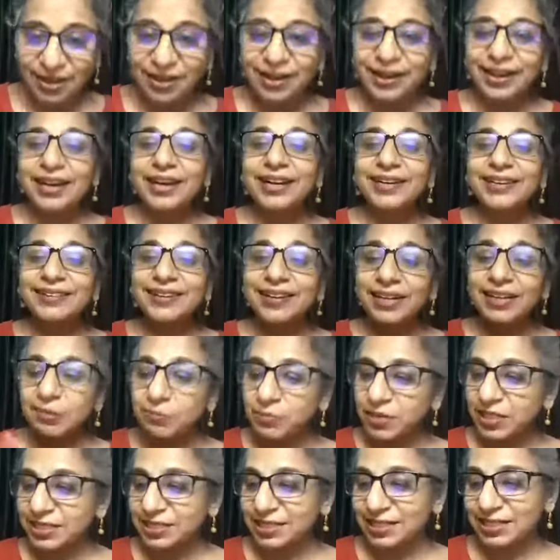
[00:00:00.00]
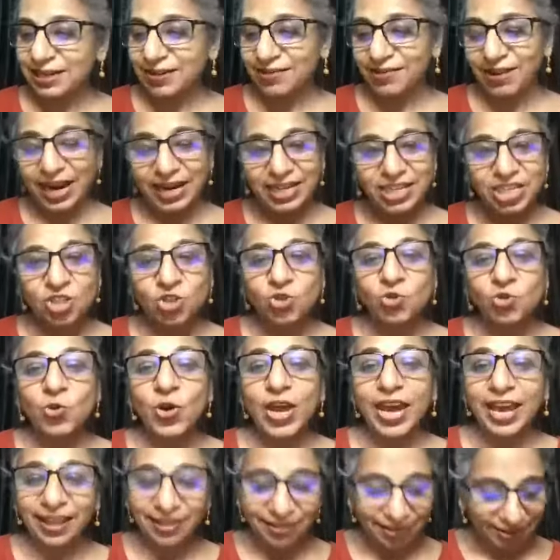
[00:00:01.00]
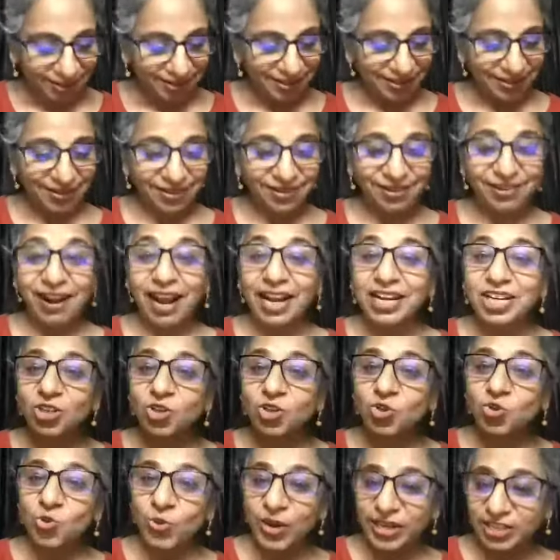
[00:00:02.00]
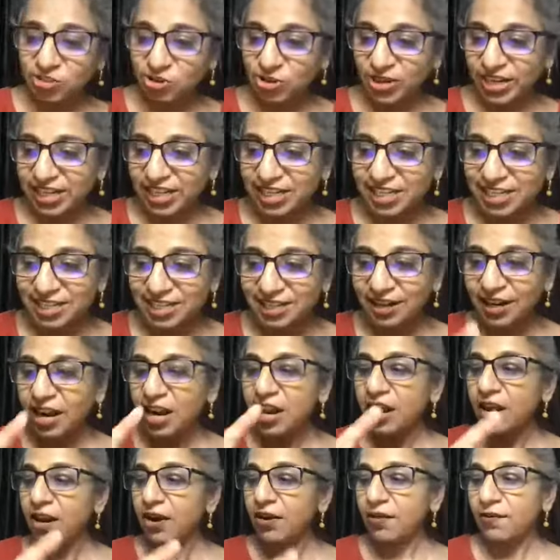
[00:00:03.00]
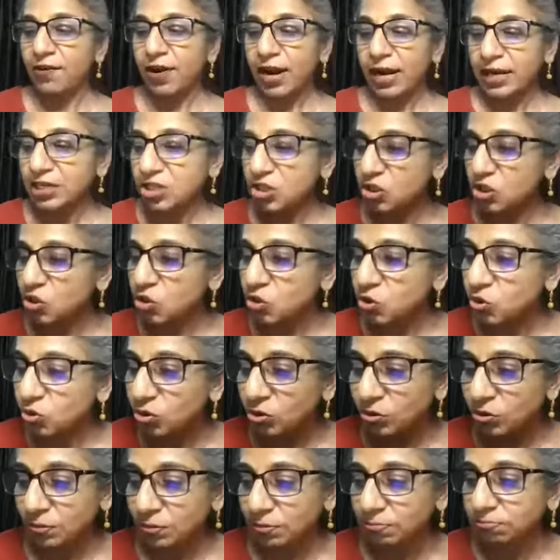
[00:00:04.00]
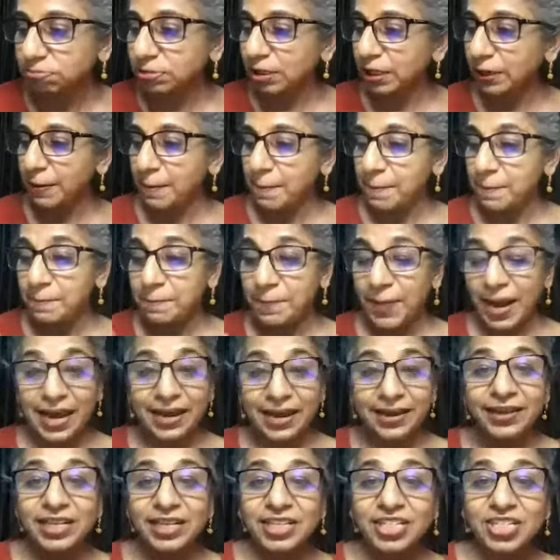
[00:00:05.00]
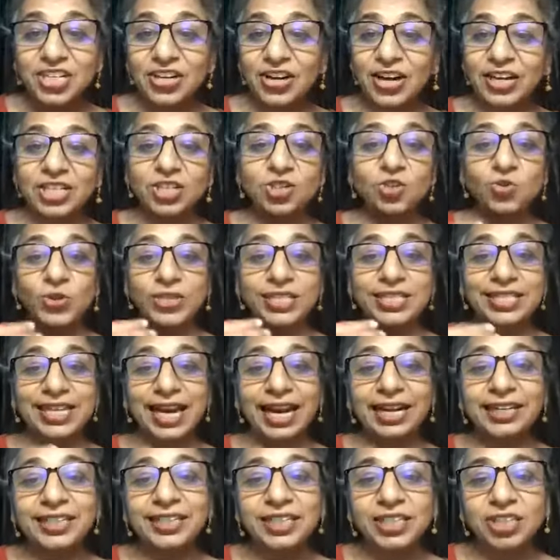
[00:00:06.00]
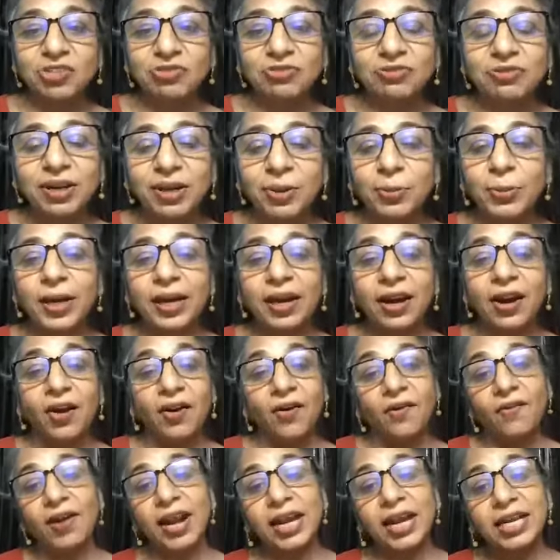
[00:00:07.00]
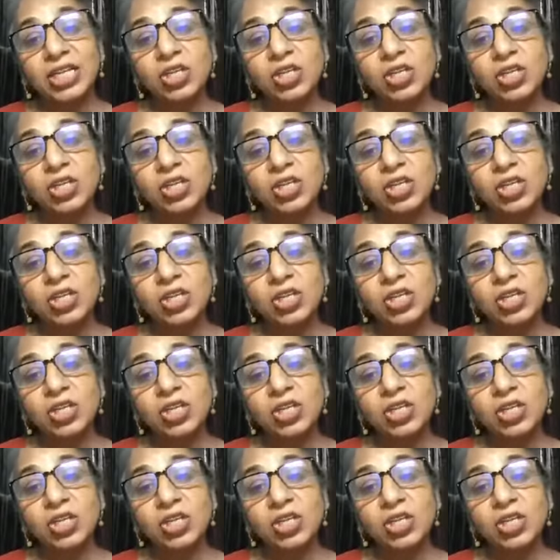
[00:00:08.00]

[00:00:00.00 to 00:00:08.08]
It limits their right to health, right to education, right to marriage, right to a standard of living, right